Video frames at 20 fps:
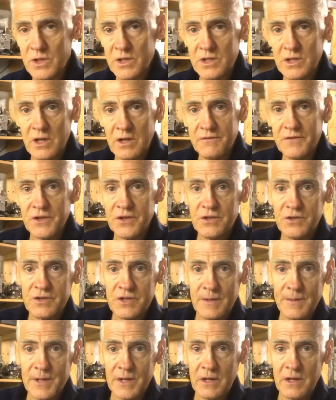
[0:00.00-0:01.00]
So if you use
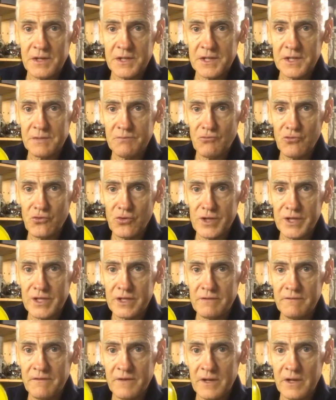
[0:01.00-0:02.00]
something like this
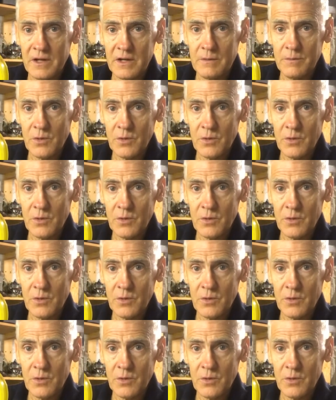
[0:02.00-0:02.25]
marine filler